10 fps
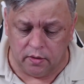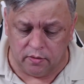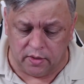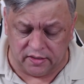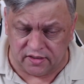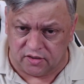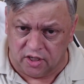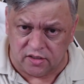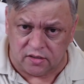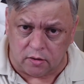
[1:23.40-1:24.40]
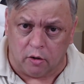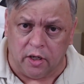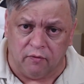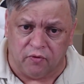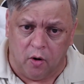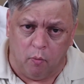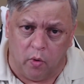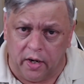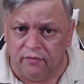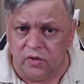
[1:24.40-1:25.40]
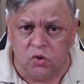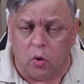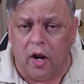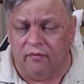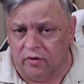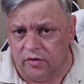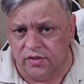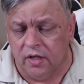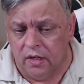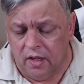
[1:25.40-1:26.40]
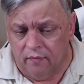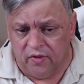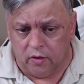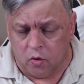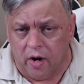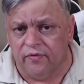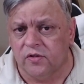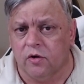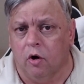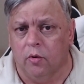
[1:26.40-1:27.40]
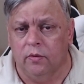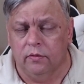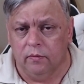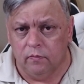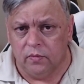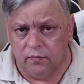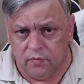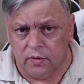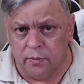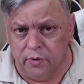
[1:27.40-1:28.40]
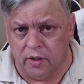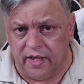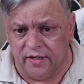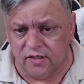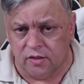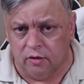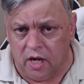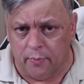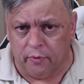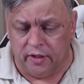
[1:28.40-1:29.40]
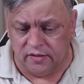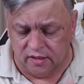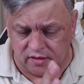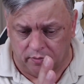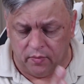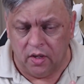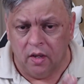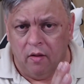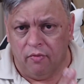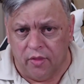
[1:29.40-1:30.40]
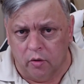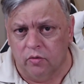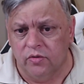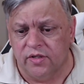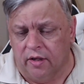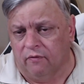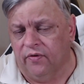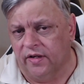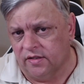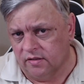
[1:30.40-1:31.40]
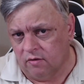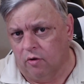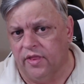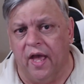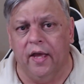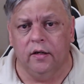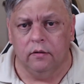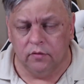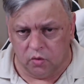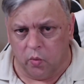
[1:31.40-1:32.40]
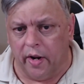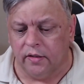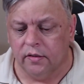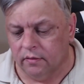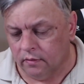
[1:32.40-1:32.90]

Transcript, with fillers: that's just talking from whatever drivers the graphics card communicates to the operating system, those interfaces or that direct